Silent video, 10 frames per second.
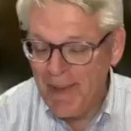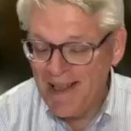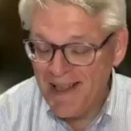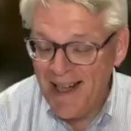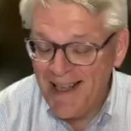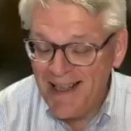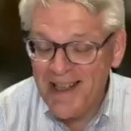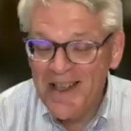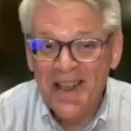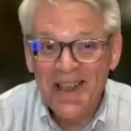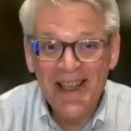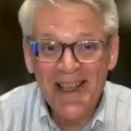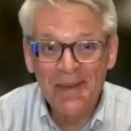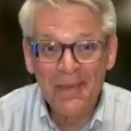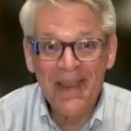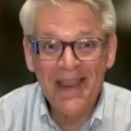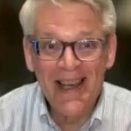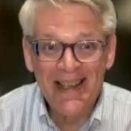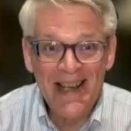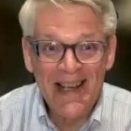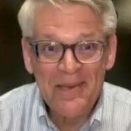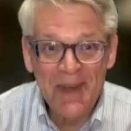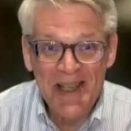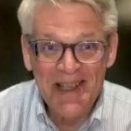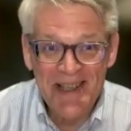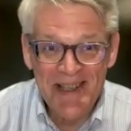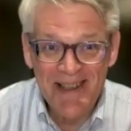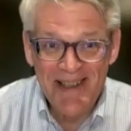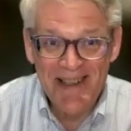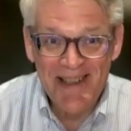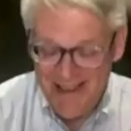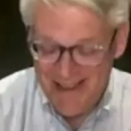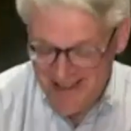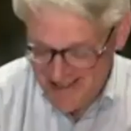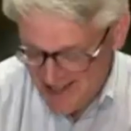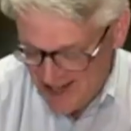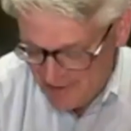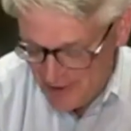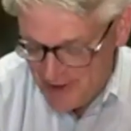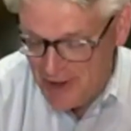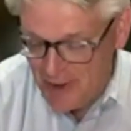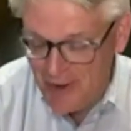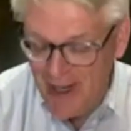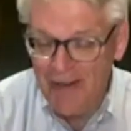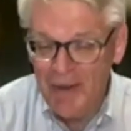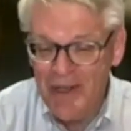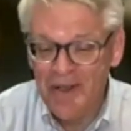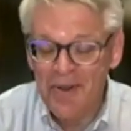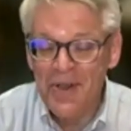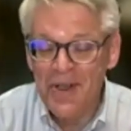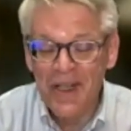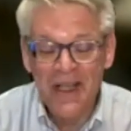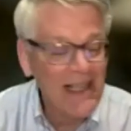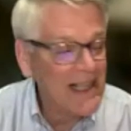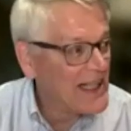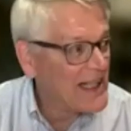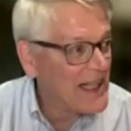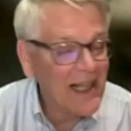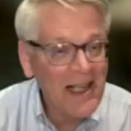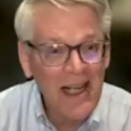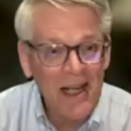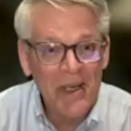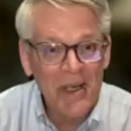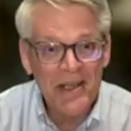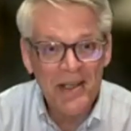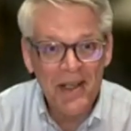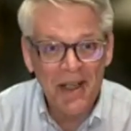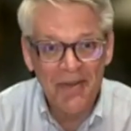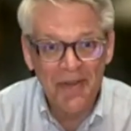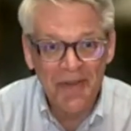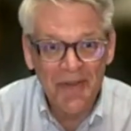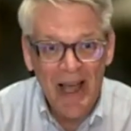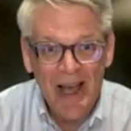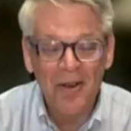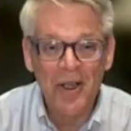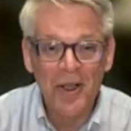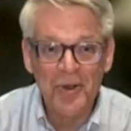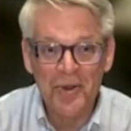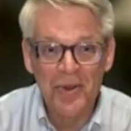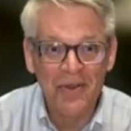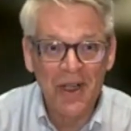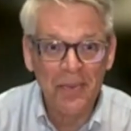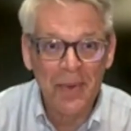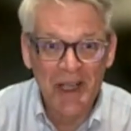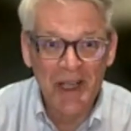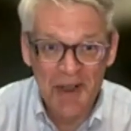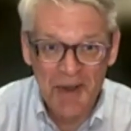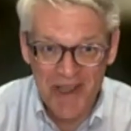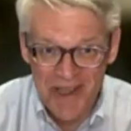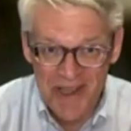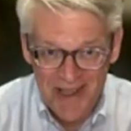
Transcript: to college. That takes me to Stanford. So I was interested in the economics of agriculture in developing countries.